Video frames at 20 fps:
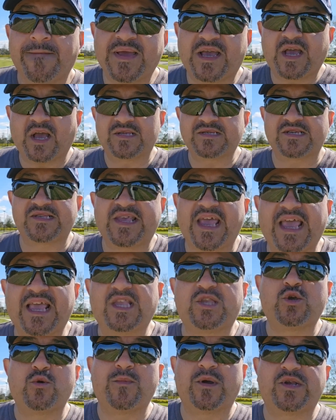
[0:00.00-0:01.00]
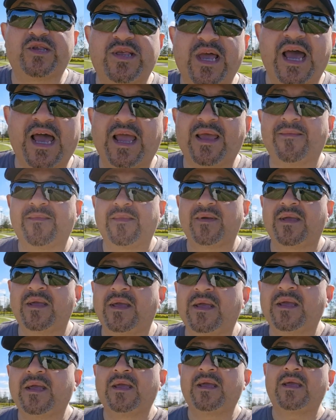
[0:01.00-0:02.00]
because it's taking too much time.
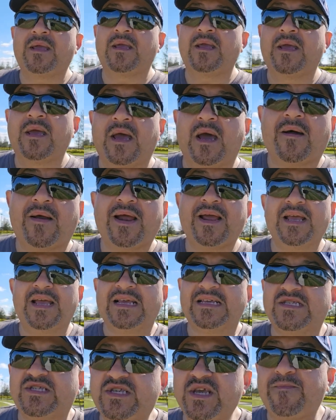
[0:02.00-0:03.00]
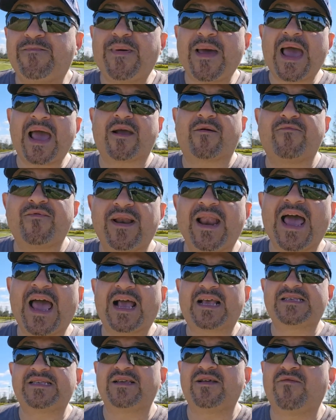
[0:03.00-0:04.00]
All right, sit back,
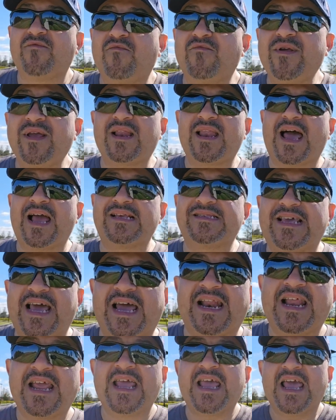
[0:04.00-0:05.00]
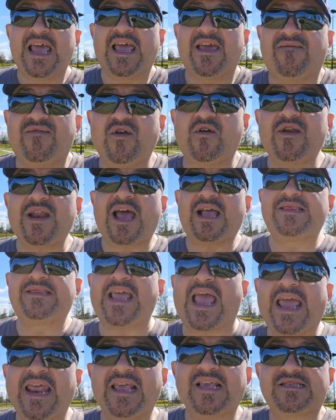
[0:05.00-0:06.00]
relax, realize that if you're
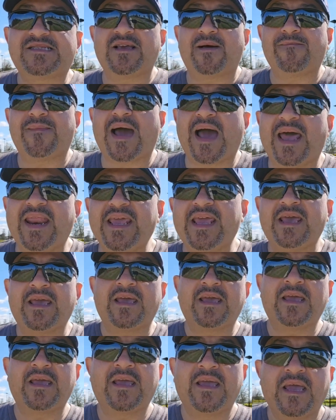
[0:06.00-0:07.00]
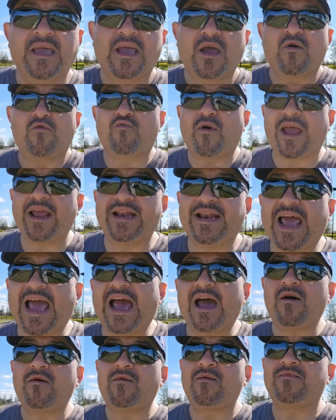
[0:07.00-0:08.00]
not dating somebody right
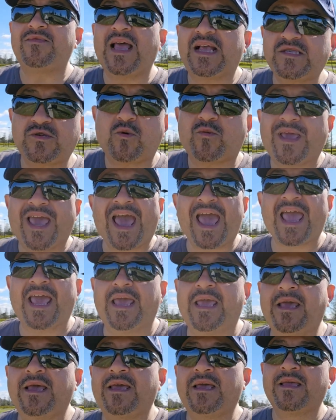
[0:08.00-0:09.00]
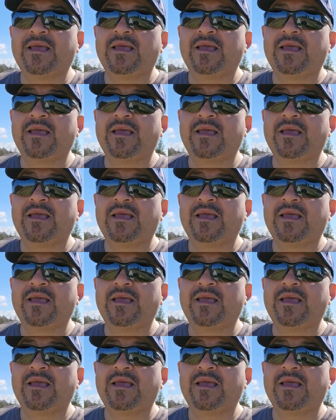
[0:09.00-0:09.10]
now, that's okay.